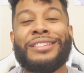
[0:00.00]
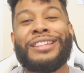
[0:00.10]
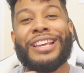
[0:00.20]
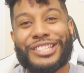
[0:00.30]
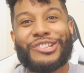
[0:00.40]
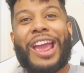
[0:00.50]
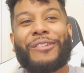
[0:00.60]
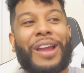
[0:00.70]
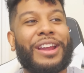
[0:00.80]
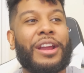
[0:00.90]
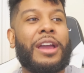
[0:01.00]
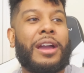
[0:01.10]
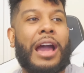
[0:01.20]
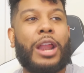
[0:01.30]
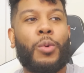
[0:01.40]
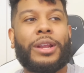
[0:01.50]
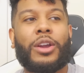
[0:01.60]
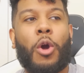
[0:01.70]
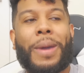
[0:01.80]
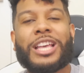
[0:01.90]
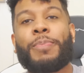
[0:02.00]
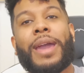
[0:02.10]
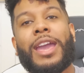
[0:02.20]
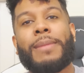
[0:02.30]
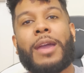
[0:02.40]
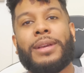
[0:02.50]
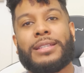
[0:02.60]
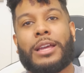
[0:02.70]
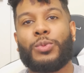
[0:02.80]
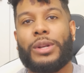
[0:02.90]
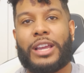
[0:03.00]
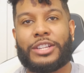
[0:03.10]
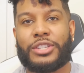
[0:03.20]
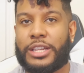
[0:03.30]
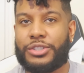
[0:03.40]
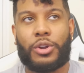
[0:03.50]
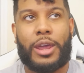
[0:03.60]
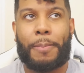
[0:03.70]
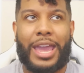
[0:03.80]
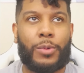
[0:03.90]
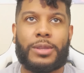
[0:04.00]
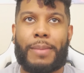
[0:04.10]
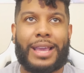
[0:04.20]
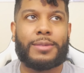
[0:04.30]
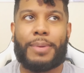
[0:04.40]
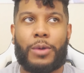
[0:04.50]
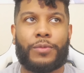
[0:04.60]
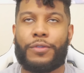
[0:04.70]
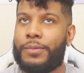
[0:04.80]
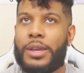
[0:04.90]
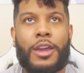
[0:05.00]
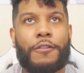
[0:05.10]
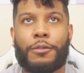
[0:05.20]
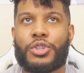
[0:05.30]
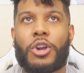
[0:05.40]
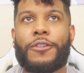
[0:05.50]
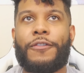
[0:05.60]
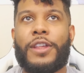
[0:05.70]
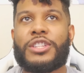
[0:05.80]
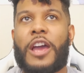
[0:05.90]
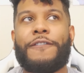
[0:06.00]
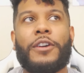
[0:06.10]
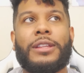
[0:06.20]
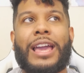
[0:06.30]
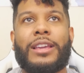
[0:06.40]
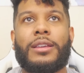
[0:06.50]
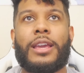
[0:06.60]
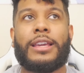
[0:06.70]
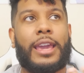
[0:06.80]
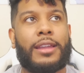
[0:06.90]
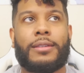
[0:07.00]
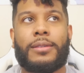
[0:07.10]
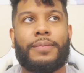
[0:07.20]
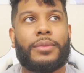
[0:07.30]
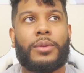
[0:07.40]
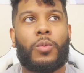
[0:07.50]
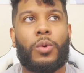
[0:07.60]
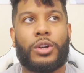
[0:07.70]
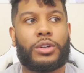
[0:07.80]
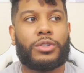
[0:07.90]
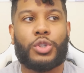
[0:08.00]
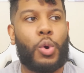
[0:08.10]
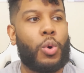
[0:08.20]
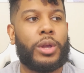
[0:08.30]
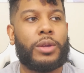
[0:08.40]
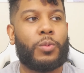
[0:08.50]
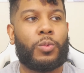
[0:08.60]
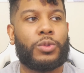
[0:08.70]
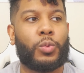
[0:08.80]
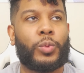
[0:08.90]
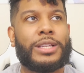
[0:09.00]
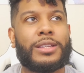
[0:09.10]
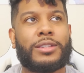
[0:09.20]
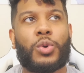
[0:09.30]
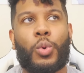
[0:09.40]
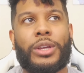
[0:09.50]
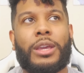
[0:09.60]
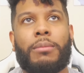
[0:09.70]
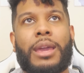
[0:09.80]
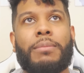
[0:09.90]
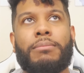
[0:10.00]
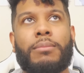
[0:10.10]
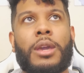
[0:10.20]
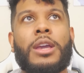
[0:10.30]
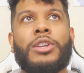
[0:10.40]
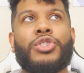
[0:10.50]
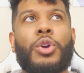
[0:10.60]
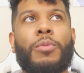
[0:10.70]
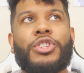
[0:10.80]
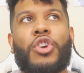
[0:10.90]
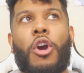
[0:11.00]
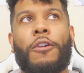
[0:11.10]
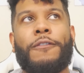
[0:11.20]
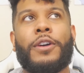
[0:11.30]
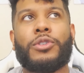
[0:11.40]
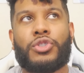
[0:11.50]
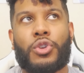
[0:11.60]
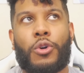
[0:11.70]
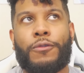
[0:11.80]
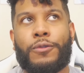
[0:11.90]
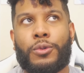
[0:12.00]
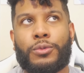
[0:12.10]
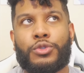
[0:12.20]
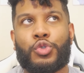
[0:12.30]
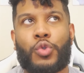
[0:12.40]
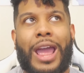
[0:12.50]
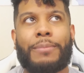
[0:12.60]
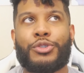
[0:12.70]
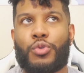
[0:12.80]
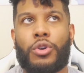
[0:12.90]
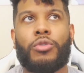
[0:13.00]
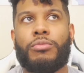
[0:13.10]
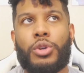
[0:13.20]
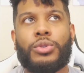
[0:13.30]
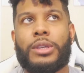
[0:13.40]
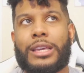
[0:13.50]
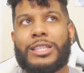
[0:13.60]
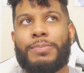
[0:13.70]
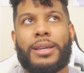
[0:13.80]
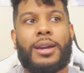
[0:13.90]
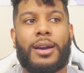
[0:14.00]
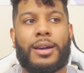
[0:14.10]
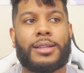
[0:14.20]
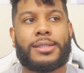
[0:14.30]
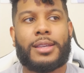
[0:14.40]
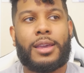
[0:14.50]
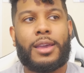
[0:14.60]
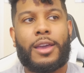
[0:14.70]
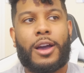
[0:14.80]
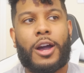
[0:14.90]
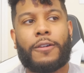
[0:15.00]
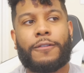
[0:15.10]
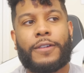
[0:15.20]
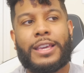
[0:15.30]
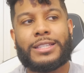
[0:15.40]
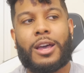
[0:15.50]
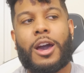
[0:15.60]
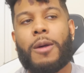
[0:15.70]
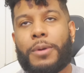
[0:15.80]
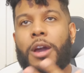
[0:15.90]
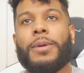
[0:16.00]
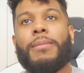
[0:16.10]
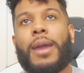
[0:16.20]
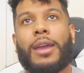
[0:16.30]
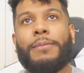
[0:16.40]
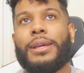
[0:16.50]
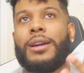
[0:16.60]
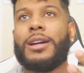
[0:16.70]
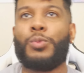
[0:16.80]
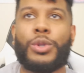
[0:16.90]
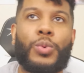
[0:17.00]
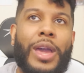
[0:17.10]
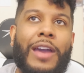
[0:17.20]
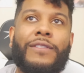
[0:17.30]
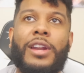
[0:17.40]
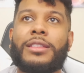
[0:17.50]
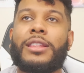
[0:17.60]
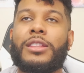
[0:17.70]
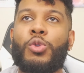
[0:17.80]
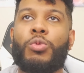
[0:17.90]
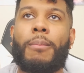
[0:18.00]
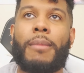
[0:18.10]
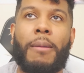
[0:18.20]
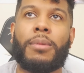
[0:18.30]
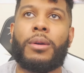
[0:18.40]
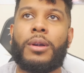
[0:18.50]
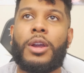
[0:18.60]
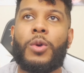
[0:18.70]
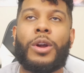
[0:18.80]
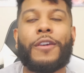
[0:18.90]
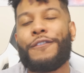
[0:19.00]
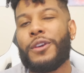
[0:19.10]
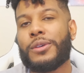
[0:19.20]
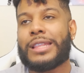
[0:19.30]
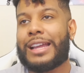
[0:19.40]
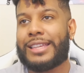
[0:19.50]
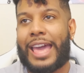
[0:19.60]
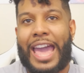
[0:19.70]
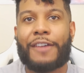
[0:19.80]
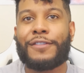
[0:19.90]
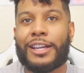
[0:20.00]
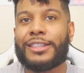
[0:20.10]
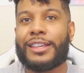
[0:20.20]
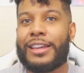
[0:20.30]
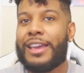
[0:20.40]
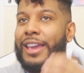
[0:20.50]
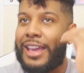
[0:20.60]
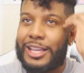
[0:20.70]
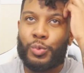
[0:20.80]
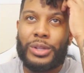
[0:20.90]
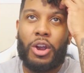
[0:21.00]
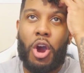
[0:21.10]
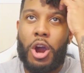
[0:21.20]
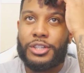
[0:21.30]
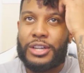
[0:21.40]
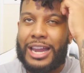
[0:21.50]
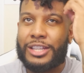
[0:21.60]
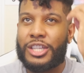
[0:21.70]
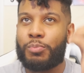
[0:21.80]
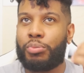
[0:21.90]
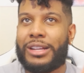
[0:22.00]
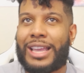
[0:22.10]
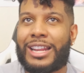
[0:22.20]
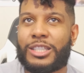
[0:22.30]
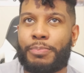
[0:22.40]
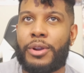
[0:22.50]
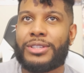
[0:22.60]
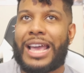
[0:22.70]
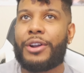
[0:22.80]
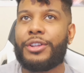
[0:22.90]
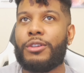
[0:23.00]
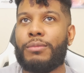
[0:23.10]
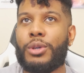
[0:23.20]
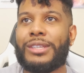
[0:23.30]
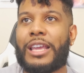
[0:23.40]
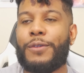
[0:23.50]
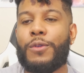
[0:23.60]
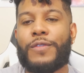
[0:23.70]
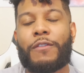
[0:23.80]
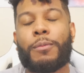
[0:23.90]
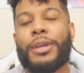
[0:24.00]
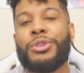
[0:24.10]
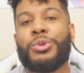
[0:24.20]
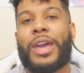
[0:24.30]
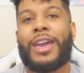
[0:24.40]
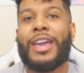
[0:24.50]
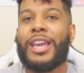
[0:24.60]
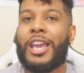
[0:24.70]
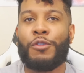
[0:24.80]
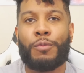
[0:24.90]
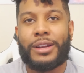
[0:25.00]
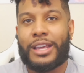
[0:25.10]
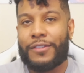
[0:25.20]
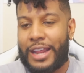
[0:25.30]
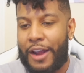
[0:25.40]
this track right here. I don't want to go past Pain, man, because I just want to let you know that Pain was amazing. Pain from start to finish. I felt like, again, where Tory, the reason Tory can make so much heartfelt, soulful, trap, struggle music is because of his upcoming, man. Because when you have nothing, you remember what it feels like to have nothing. It's really hard to kind of just bring that experience out in your music if you've never been through that. If you've been given